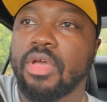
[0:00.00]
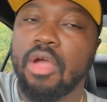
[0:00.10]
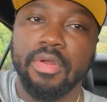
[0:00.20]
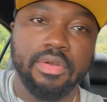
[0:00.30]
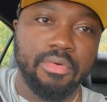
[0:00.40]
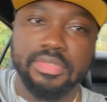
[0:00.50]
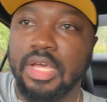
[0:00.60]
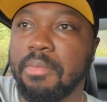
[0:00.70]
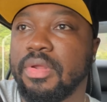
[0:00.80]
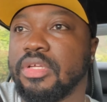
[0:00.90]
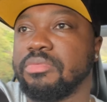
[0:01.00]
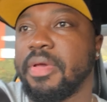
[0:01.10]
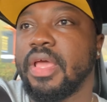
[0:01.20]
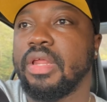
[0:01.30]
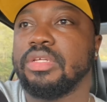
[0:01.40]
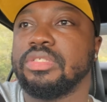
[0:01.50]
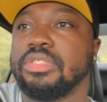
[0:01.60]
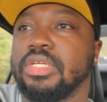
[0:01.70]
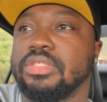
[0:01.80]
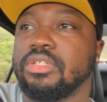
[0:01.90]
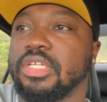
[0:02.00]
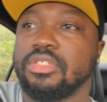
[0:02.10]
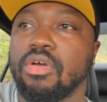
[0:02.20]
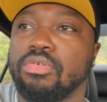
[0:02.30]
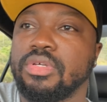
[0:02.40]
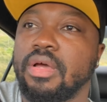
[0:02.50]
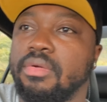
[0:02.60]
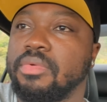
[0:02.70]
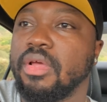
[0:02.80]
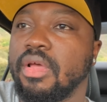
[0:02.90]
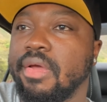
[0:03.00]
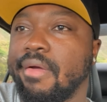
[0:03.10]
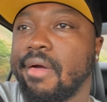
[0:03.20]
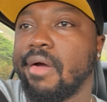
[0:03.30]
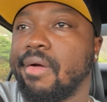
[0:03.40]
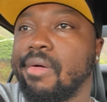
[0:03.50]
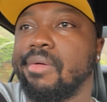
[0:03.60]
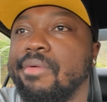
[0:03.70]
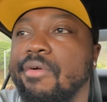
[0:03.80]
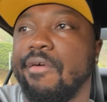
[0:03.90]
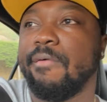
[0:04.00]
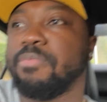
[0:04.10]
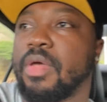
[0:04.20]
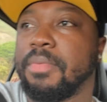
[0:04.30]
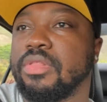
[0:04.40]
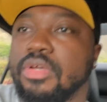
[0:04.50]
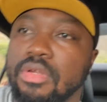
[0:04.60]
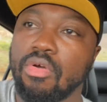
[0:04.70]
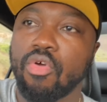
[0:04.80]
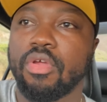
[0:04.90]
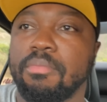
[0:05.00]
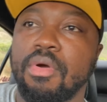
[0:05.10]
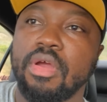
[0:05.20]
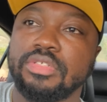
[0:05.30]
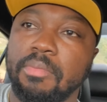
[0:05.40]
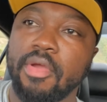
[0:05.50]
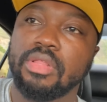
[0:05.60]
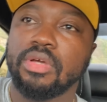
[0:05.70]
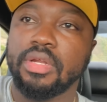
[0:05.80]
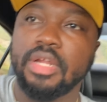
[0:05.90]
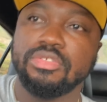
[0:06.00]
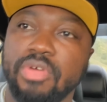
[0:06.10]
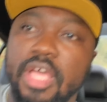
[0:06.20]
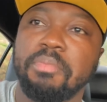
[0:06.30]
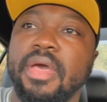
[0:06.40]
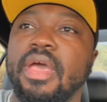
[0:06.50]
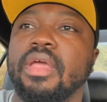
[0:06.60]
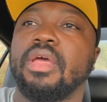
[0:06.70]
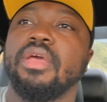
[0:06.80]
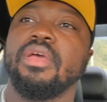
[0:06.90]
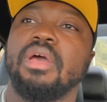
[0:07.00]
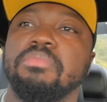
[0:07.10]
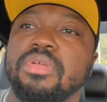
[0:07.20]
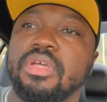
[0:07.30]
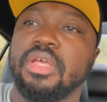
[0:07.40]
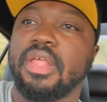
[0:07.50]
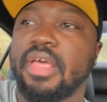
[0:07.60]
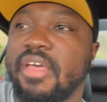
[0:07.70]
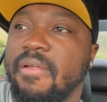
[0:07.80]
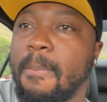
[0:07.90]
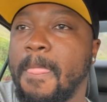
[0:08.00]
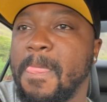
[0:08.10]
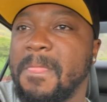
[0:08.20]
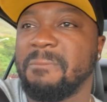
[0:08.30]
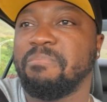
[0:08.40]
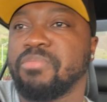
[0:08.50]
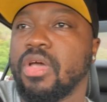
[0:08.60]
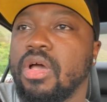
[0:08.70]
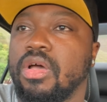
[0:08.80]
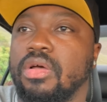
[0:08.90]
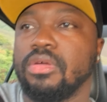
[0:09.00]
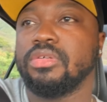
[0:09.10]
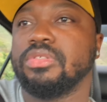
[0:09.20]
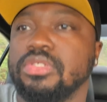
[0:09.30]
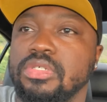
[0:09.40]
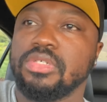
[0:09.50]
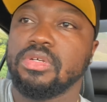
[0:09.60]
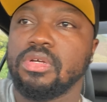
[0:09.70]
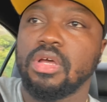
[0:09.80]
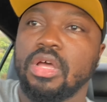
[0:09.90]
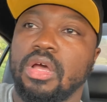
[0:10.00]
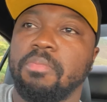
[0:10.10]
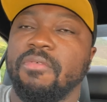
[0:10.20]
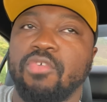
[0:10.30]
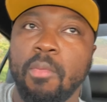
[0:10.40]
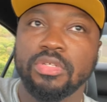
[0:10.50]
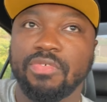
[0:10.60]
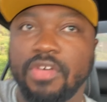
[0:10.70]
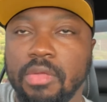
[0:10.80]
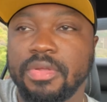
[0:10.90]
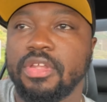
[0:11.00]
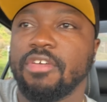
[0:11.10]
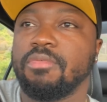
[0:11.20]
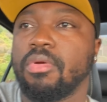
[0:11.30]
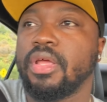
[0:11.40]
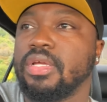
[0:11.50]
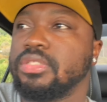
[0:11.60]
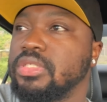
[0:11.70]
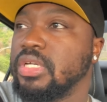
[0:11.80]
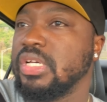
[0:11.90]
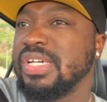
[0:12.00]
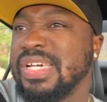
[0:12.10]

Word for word: y'all already know what time it is, man. It's it's it's go time. Uh, I'm be looking to order in parts. I'm already looking at a drag pack. I'm looking at uh, performance development diff brace,